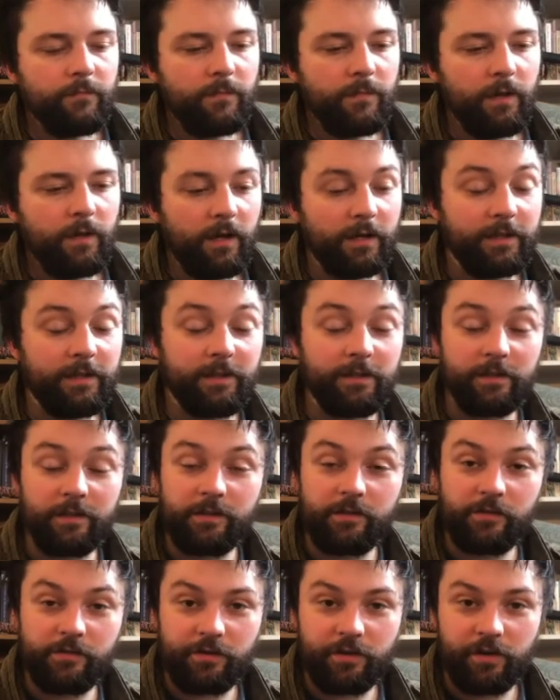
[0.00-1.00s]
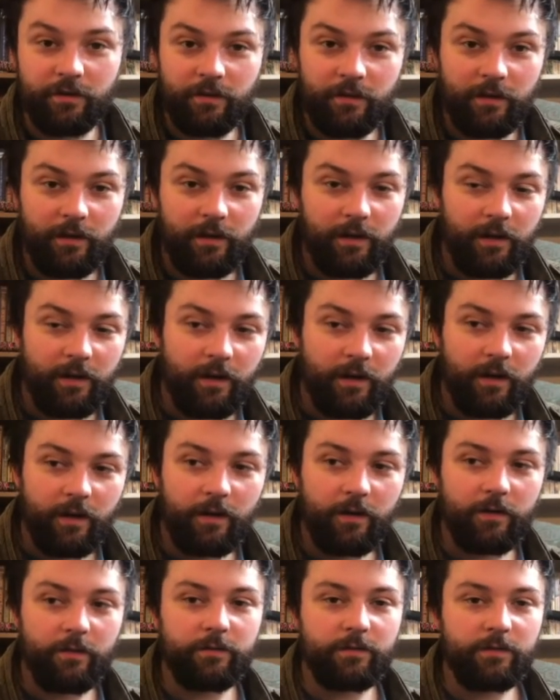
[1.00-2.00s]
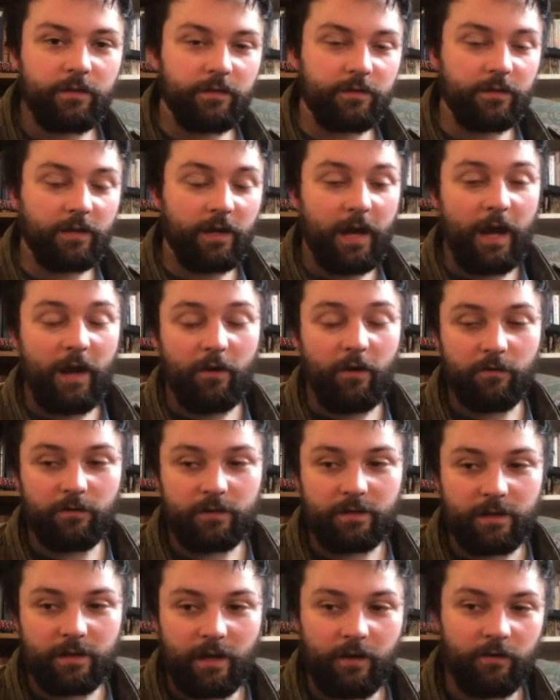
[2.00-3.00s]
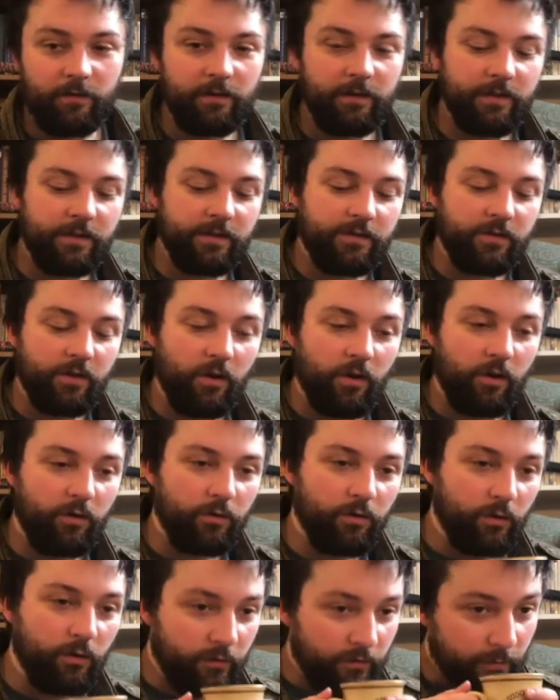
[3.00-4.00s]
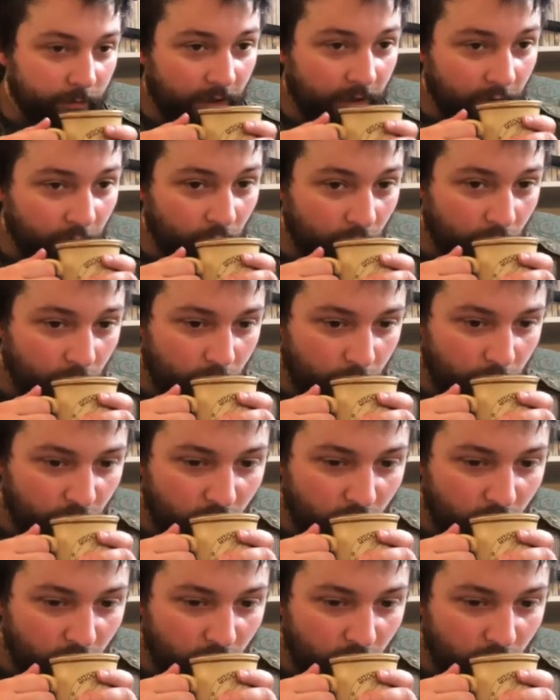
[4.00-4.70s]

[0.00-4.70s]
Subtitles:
Achilles during the countdown, is all over my robe.